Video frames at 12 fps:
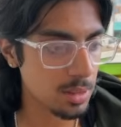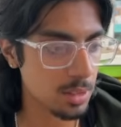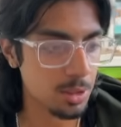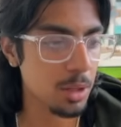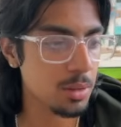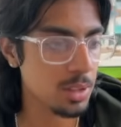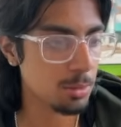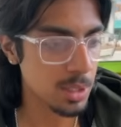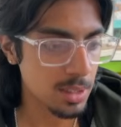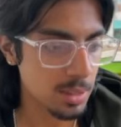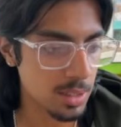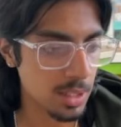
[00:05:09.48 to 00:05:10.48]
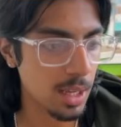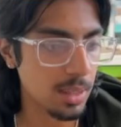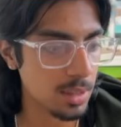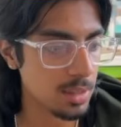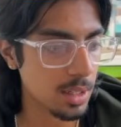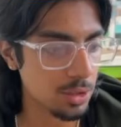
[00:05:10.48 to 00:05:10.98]
There's no reason to get
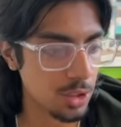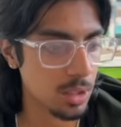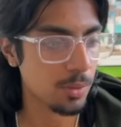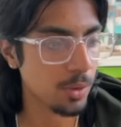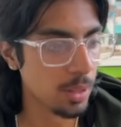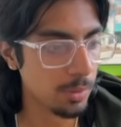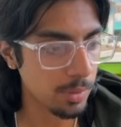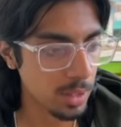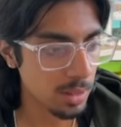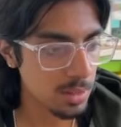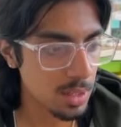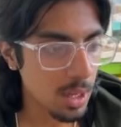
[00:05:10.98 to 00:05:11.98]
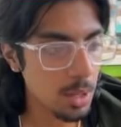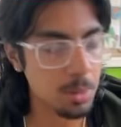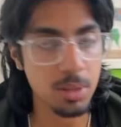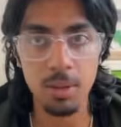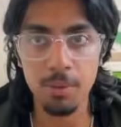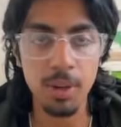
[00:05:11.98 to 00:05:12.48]
this set just for the figures,
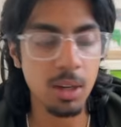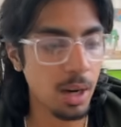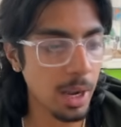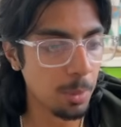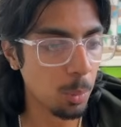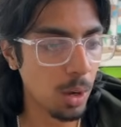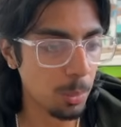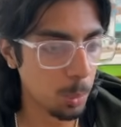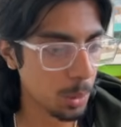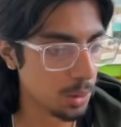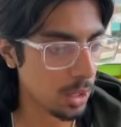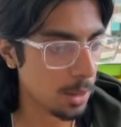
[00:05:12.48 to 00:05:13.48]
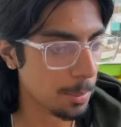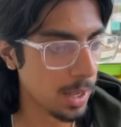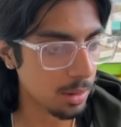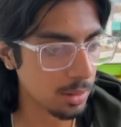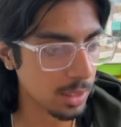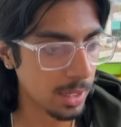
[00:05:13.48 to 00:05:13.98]
because the figure I want will come
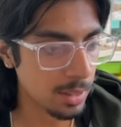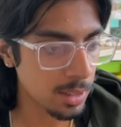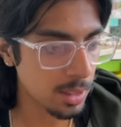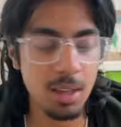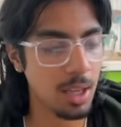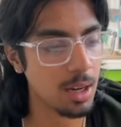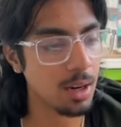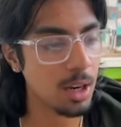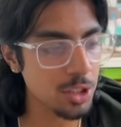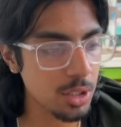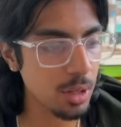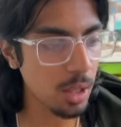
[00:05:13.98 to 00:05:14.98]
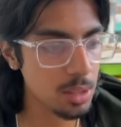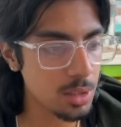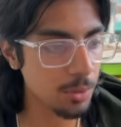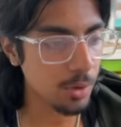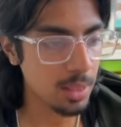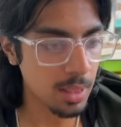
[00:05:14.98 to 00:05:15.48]
out later. And $100
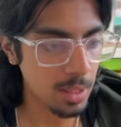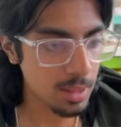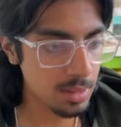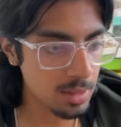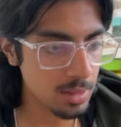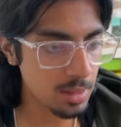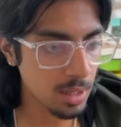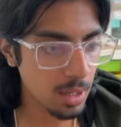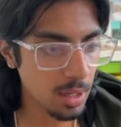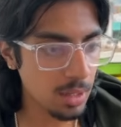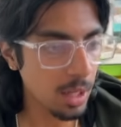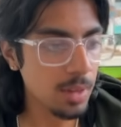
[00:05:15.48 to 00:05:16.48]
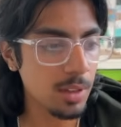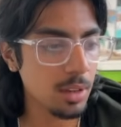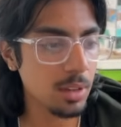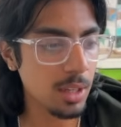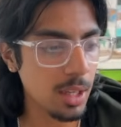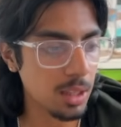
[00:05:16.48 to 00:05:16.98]
for this, not even
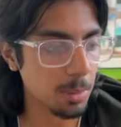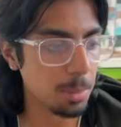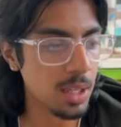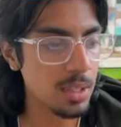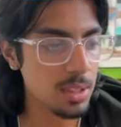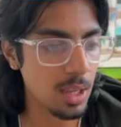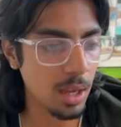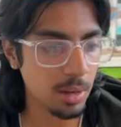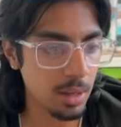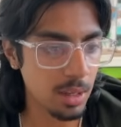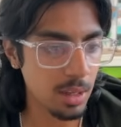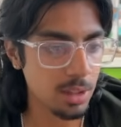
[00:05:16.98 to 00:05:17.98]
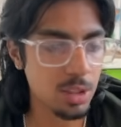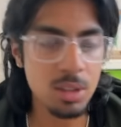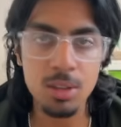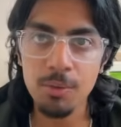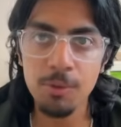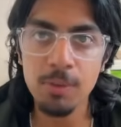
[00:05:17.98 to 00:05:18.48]
looking at the piece count, it
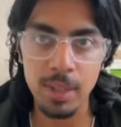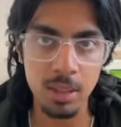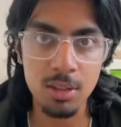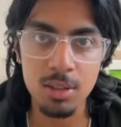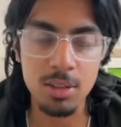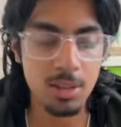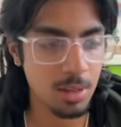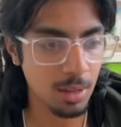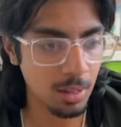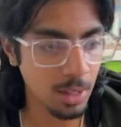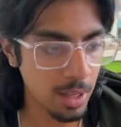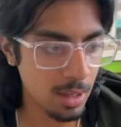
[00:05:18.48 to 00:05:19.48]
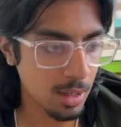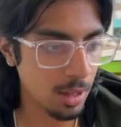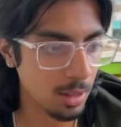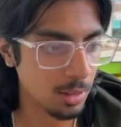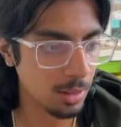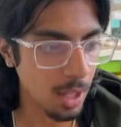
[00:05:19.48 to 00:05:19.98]
just feels like a
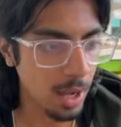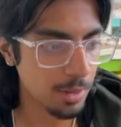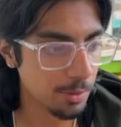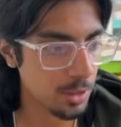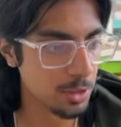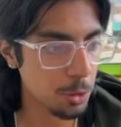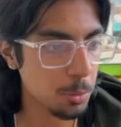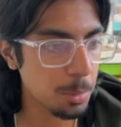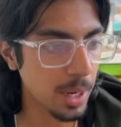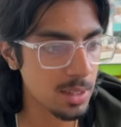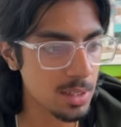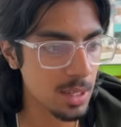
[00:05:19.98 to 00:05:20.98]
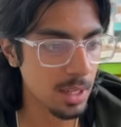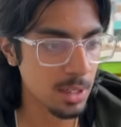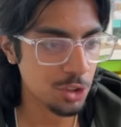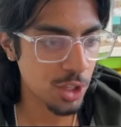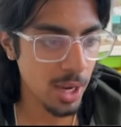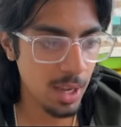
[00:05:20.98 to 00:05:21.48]
lot for 2 bikes and a
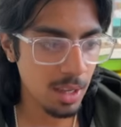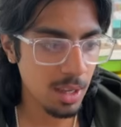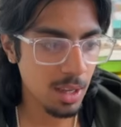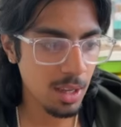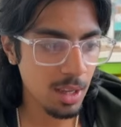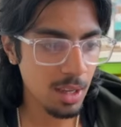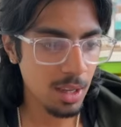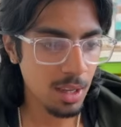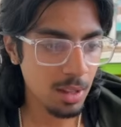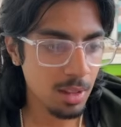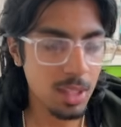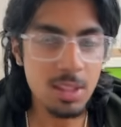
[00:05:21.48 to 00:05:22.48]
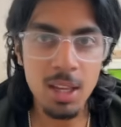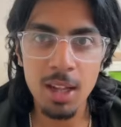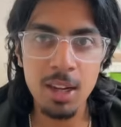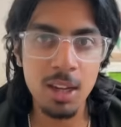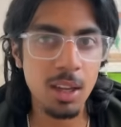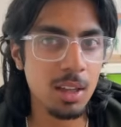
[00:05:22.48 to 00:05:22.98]
jet. That's kind
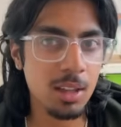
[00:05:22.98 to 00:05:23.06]
of